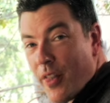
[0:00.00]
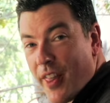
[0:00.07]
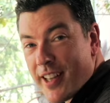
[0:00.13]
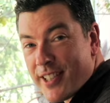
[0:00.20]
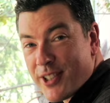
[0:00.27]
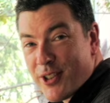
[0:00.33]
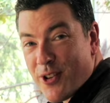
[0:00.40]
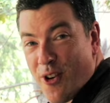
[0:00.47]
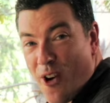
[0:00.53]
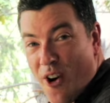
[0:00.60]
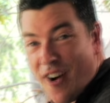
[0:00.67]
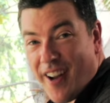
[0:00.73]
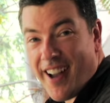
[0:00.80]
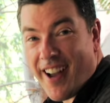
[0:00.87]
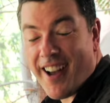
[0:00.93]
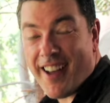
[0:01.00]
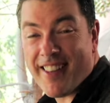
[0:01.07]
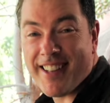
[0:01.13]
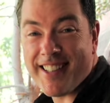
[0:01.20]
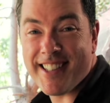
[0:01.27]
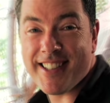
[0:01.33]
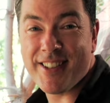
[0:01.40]
that's strong.
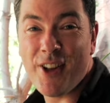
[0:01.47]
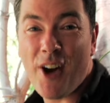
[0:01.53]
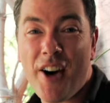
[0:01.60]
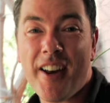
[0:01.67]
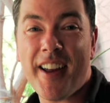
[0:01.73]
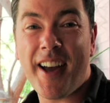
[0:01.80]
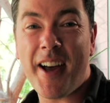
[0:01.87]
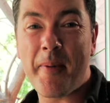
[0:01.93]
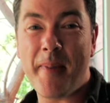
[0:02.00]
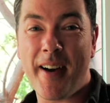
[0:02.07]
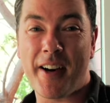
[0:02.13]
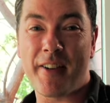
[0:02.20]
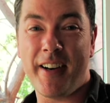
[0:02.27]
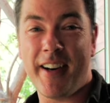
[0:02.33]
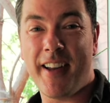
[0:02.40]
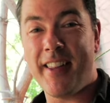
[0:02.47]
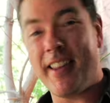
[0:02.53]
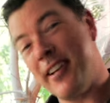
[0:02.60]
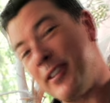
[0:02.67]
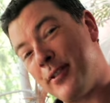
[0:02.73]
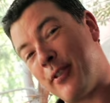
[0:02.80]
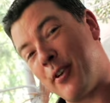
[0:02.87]
This is not a margarita
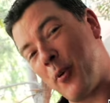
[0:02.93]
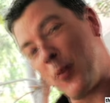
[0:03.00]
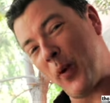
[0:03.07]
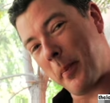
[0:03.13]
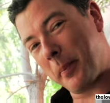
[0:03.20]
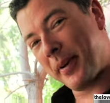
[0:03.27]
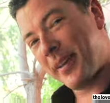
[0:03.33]
that is for a wimp.